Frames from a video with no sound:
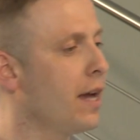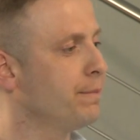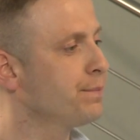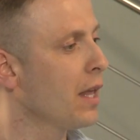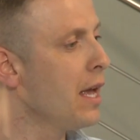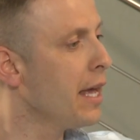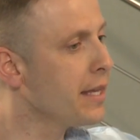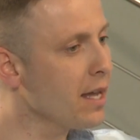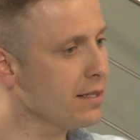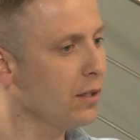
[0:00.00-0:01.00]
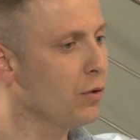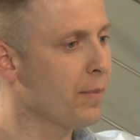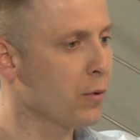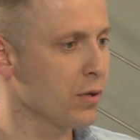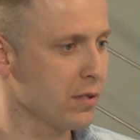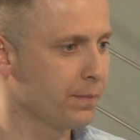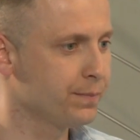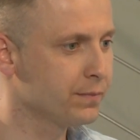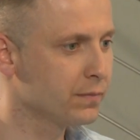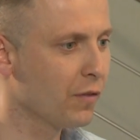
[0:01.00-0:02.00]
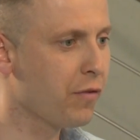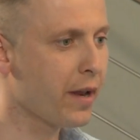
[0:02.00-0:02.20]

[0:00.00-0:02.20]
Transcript: Look guys, I got a question